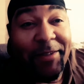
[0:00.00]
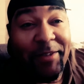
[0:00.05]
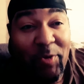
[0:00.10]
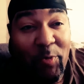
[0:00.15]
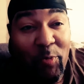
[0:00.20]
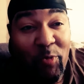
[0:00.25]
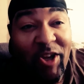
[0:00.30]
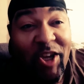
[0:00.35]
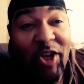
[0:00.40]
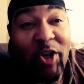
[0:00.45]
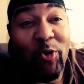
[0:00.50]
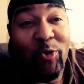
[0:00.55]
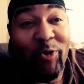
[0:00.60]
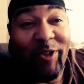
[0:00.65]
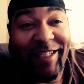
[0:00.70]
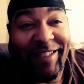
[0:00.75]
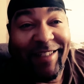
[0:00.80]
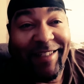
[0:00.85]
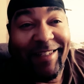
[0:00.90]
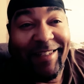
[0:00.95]
You killed
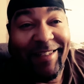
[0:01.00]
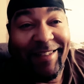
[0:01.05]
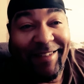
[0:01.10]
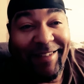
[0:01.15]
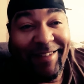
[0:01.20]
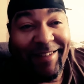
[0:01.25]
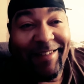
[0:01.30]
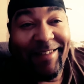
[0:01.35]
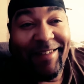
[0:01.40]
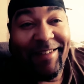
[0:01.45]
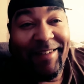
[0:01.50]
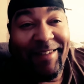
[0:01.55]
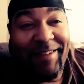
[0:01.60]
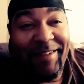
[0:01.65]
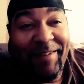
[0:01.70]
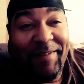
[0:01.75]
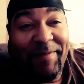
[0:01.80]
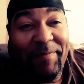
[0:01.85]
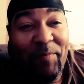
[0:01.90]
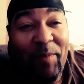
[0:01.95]
it.
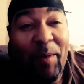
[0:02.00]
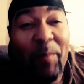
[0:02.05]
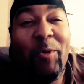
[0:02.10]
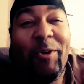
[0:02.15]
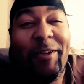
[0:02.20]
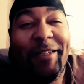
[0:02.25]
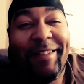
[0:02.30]
I'm going